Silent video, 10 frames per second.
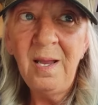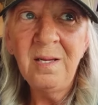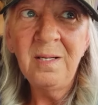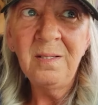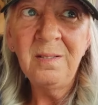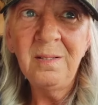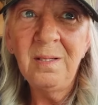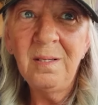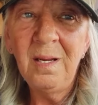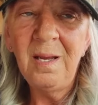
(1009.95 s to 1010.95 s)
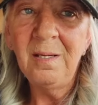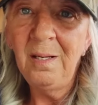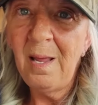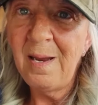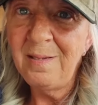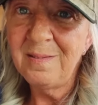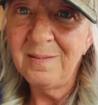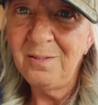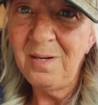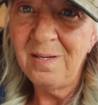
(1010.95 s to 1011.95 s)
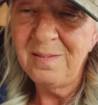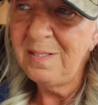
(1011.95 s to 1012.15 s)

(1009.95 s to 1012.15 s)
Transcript: in light and